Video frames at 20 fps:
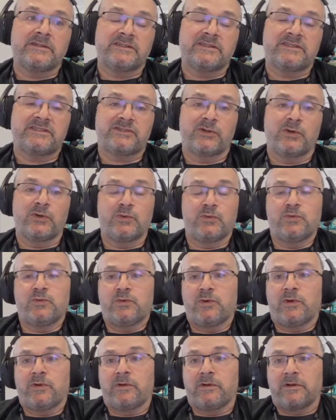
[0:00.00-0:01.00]
So
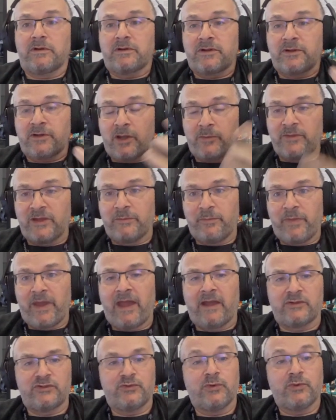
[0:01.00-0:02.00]
coming
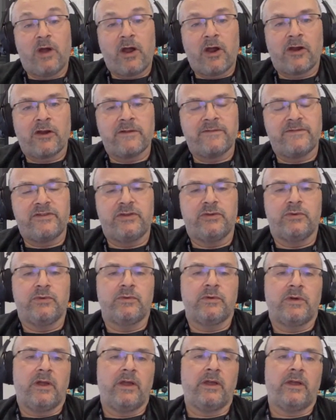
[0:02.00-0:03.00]
back to our
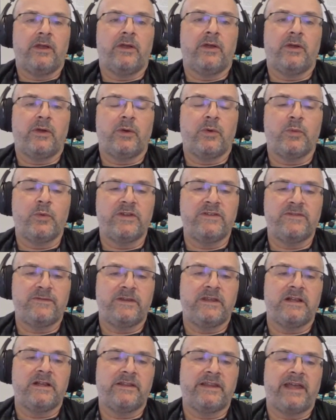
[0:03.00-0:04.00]
view, we
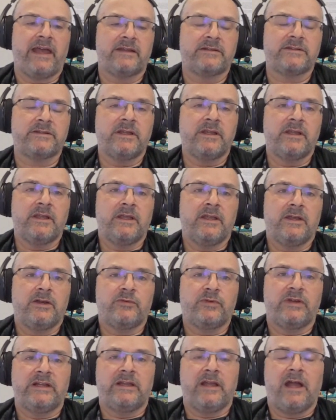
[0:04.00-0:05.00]
feel that
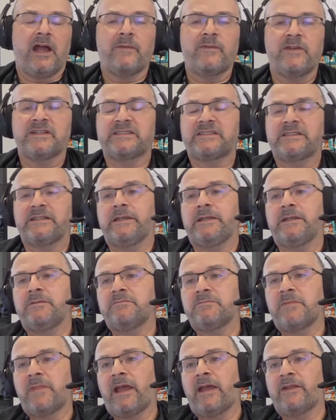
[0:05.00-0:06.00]
really,
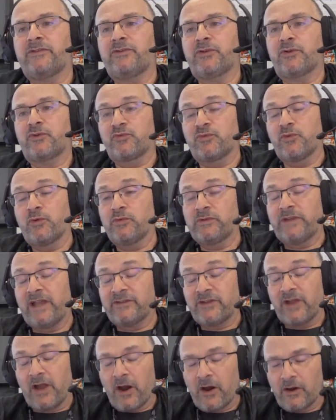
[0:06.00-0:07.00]
obviously, at
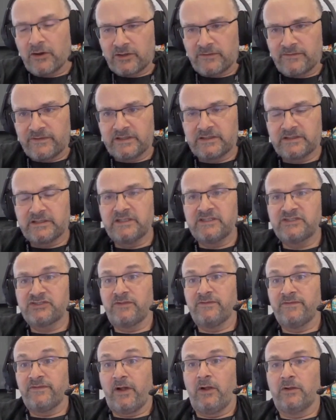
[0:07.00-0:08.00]
the heart of it is
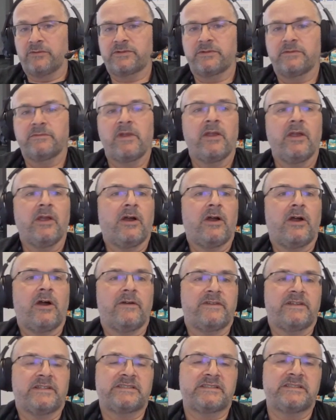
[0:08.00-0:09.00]
a vault.
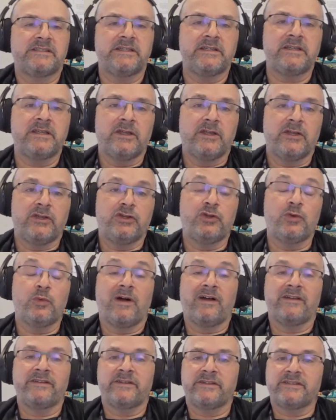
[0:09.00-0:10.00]
Obviously, you
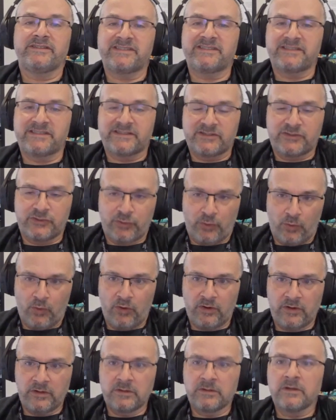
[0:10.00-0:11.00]
want to
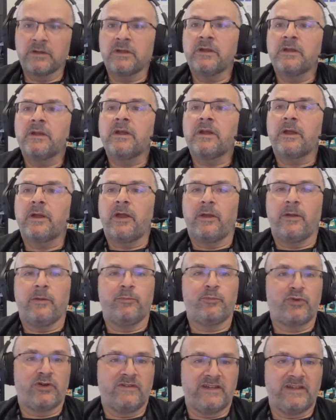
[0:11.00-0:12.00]
store
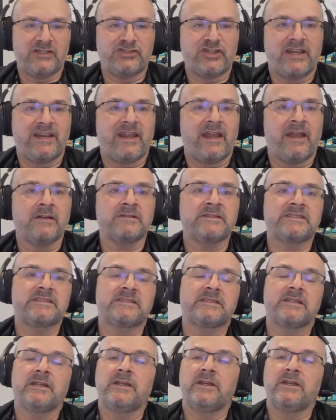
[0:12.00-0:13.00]
privileged accounts.